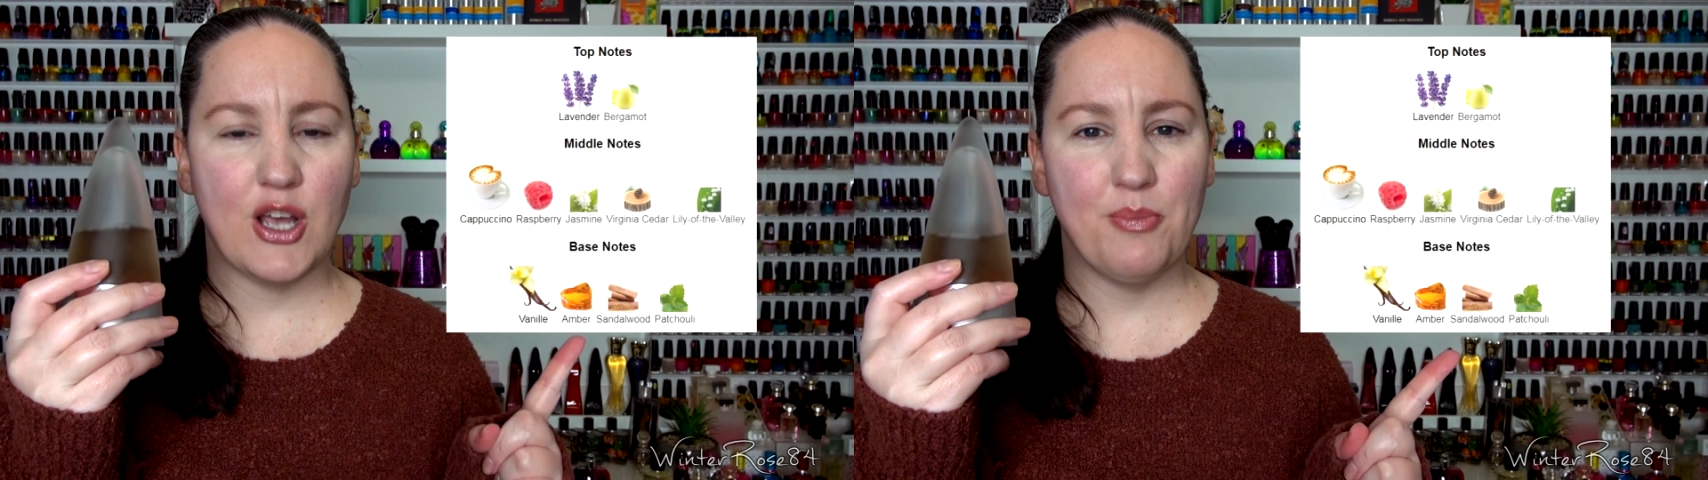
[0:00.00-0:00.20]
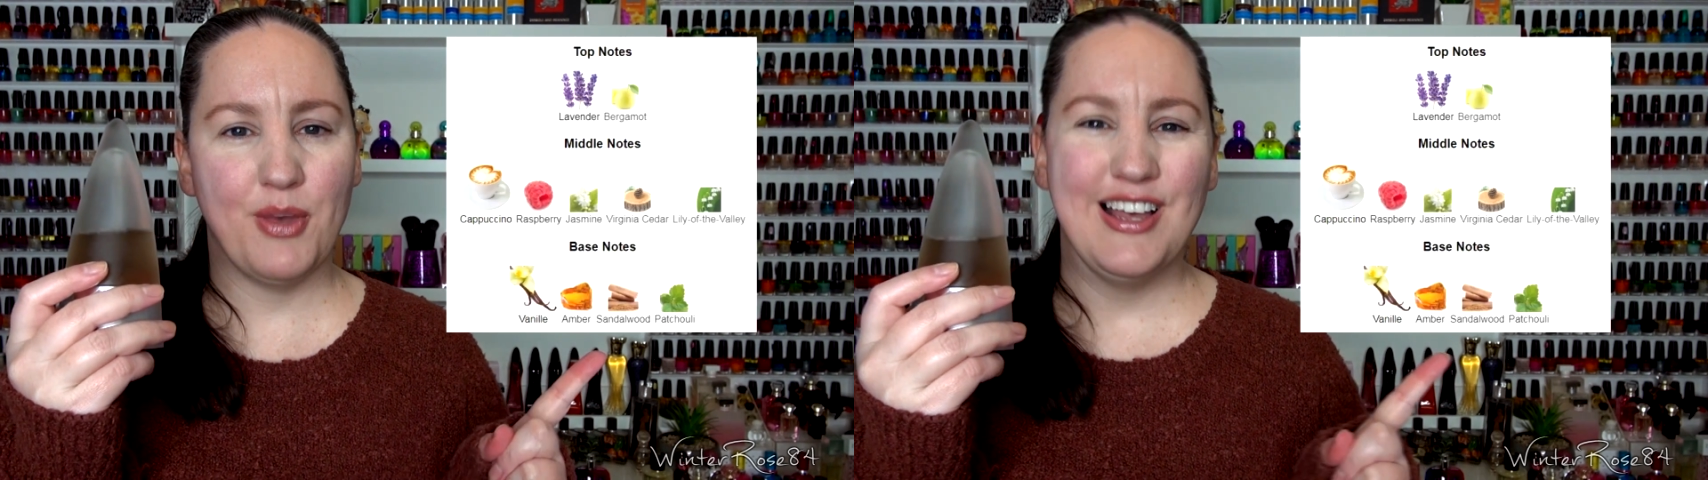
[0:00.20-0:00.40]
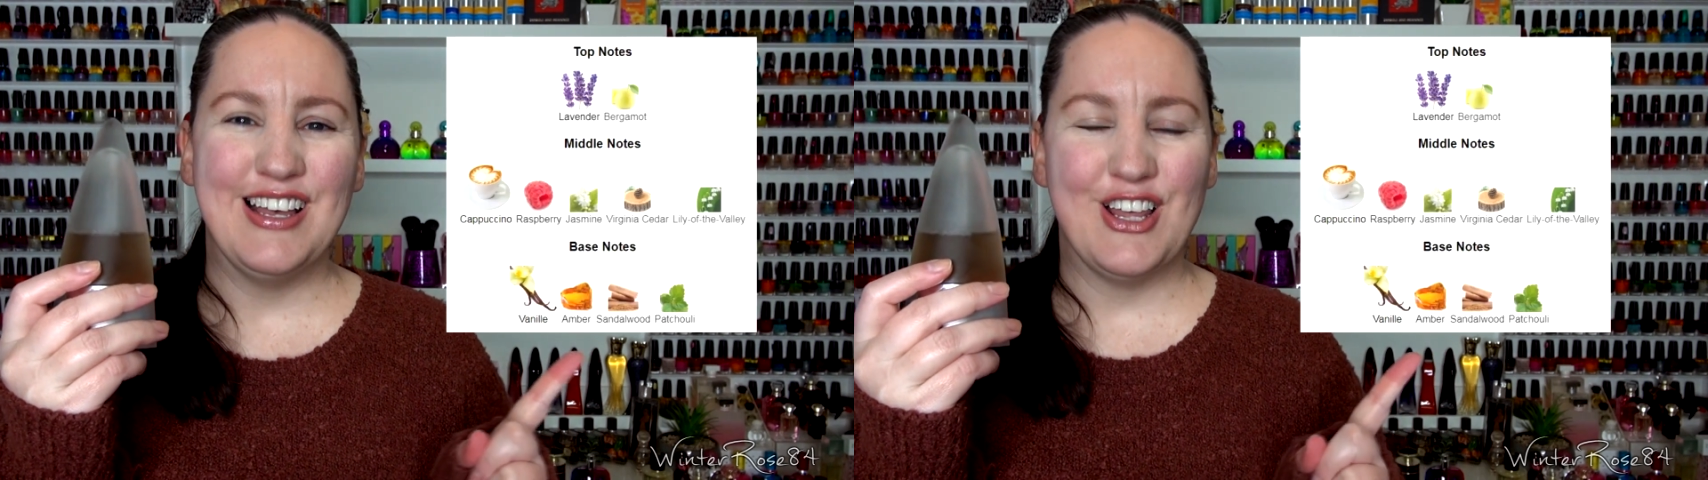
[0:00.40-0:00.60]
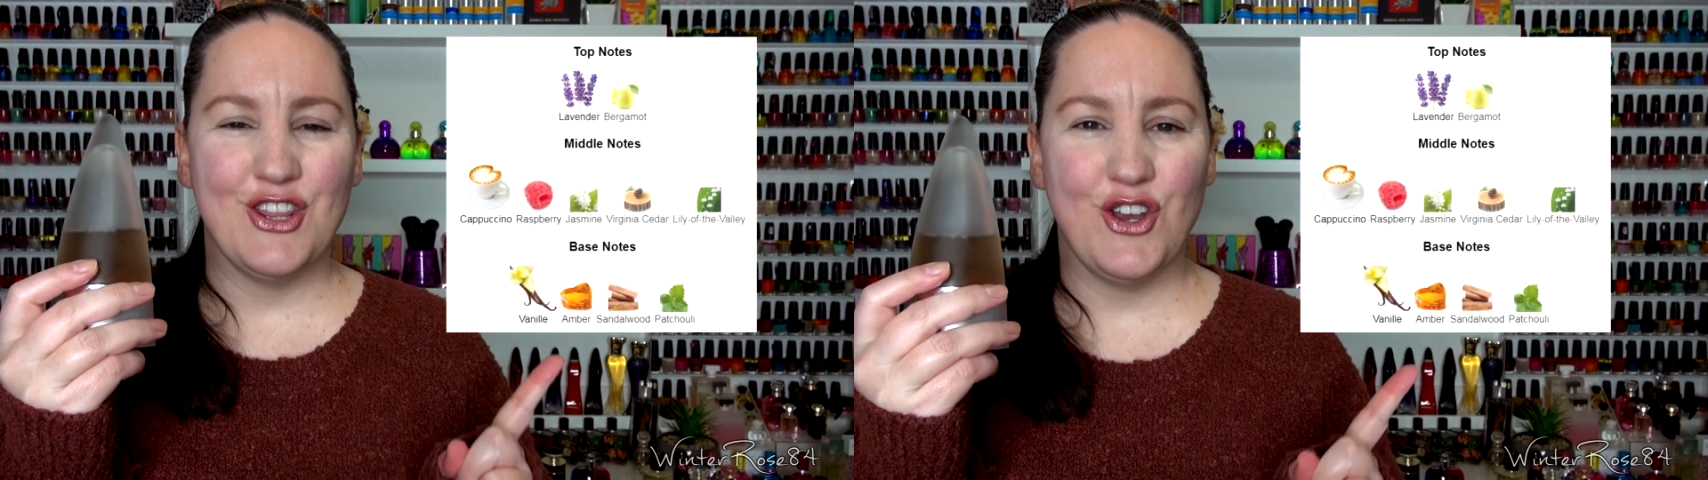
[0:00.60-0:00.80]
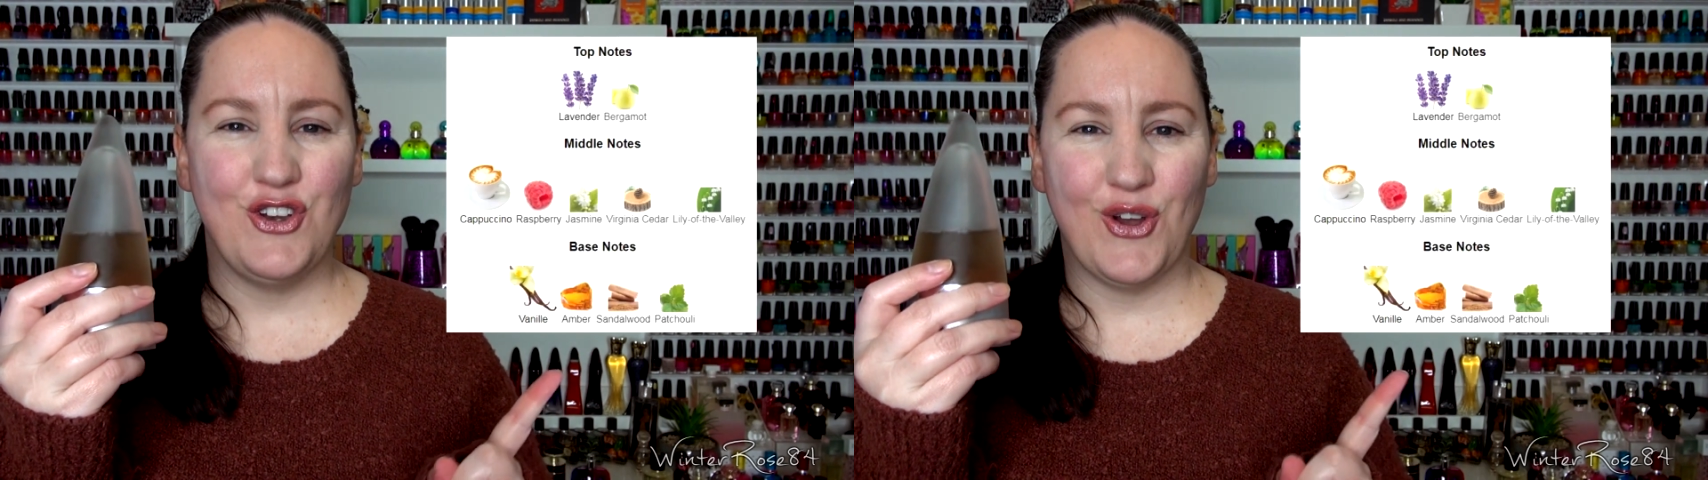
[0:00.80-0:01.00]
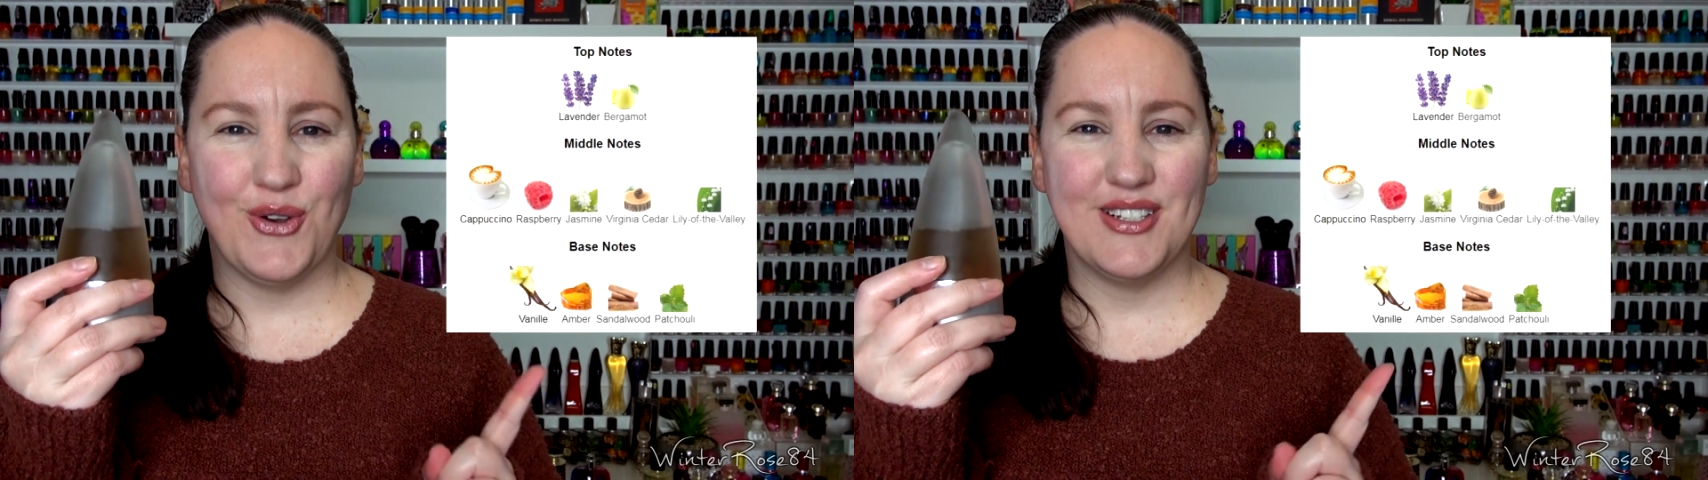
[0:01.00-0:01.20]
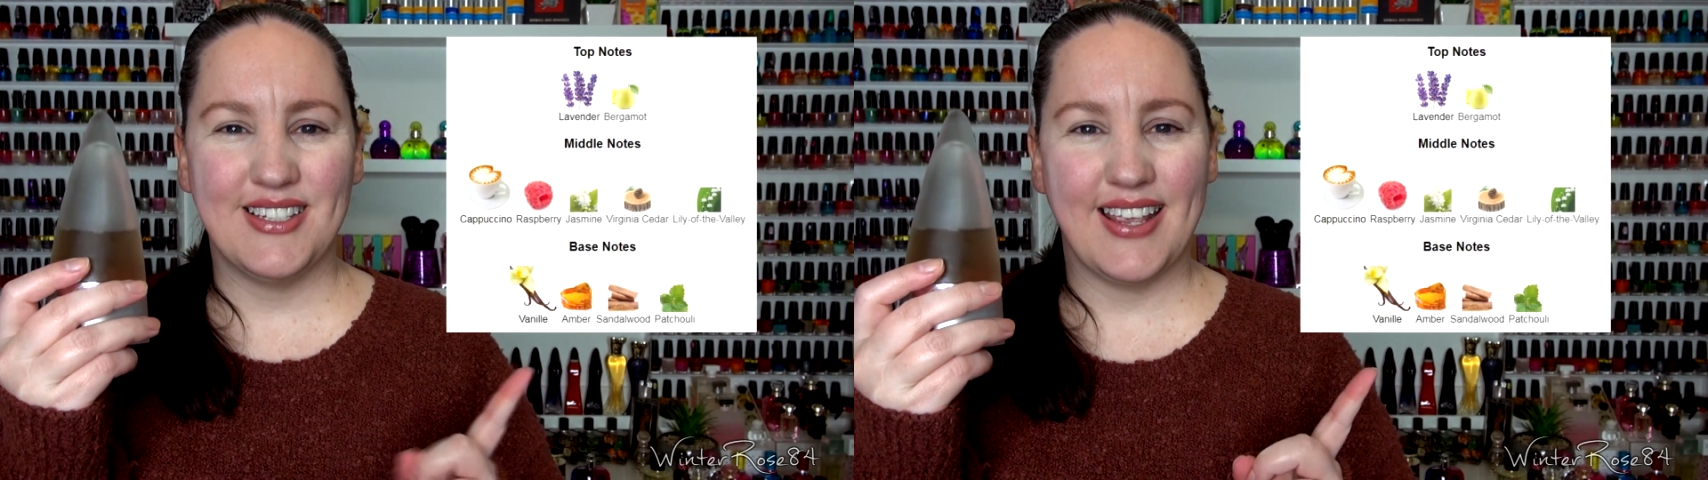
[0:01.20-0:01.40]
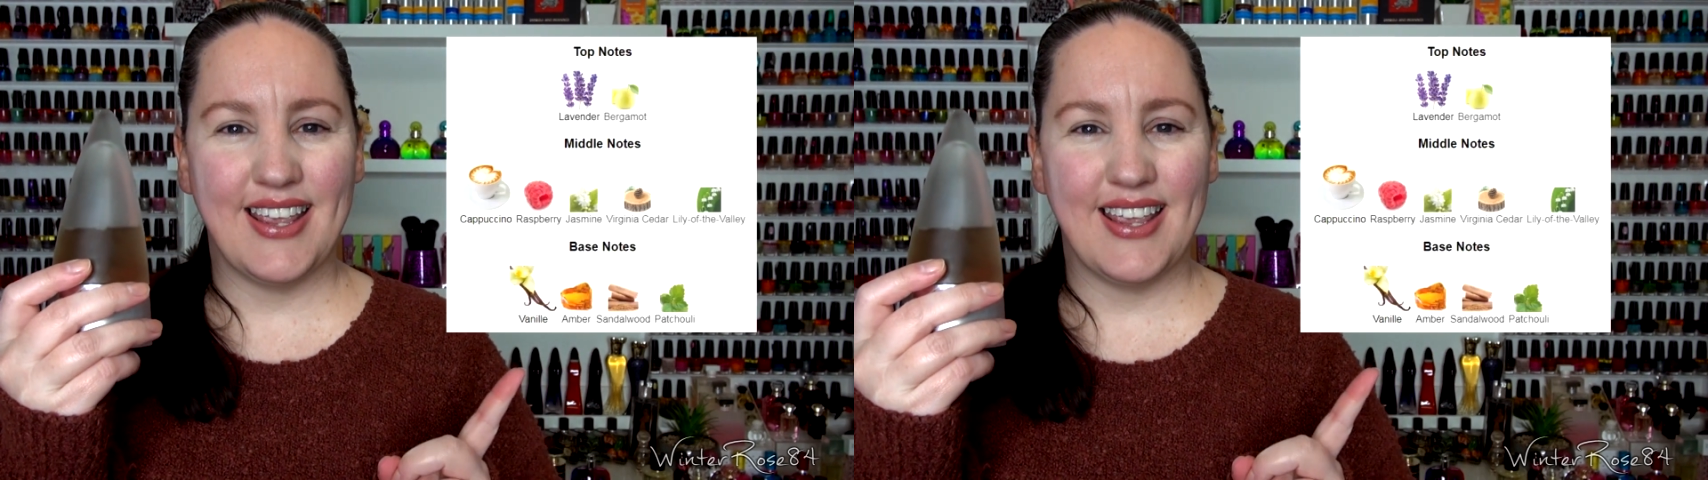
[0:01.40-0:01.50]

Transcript: up the notes